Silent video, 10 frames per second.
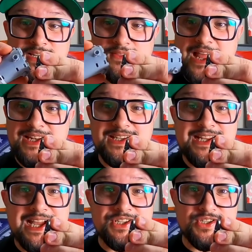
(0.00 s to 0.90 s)
That
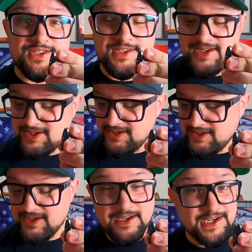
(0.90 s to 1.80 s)
detaches,
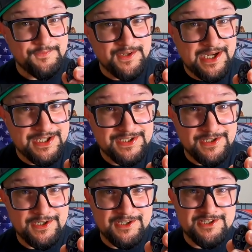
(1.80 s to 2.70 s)
and if you guys
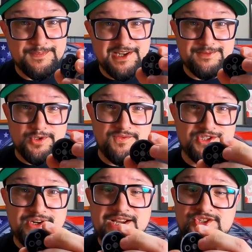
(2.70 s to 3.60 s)
see any space
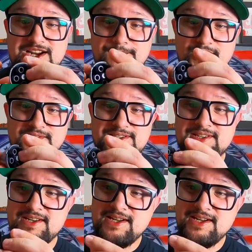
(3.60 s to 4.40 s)
movies or astronaut movies,